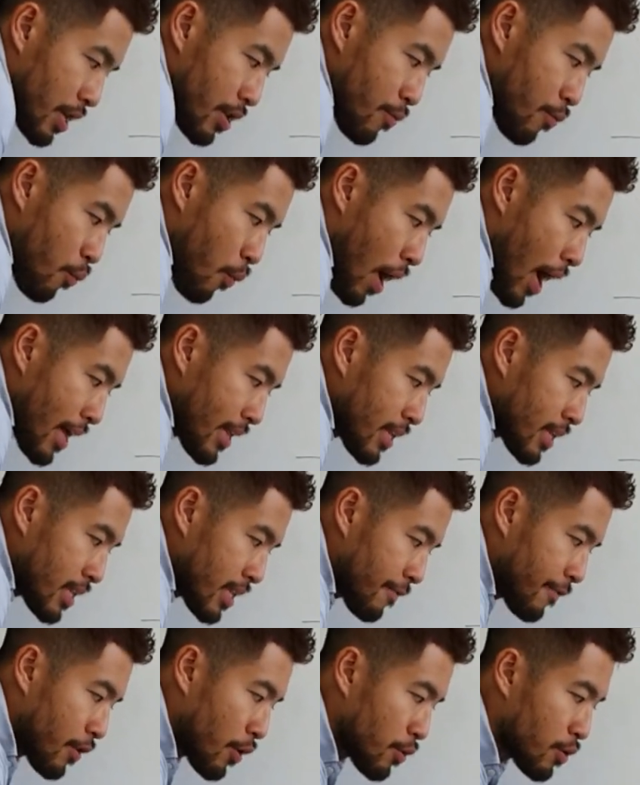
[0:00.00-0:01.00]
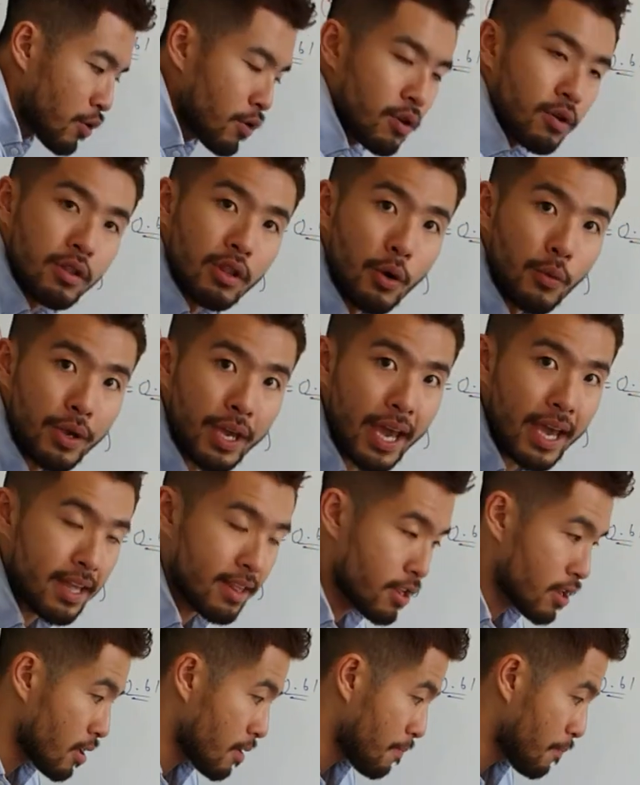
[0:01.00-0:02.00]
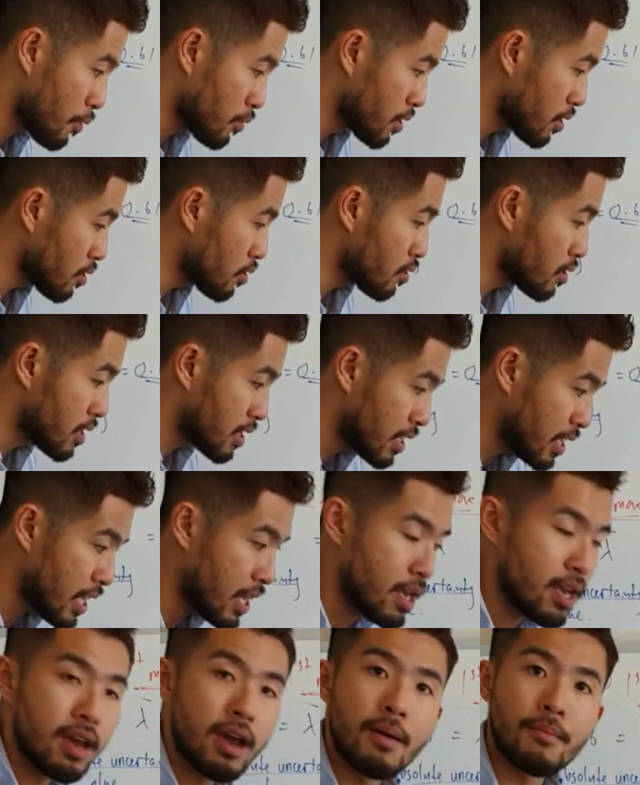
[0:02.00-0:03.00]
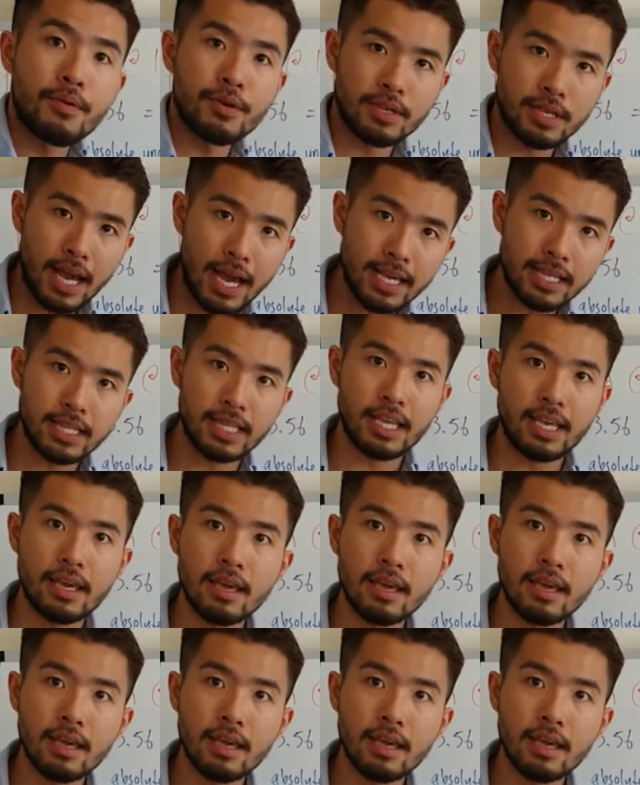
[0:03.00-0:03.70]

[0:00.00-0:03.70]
why is it difficult to locate position C precisely.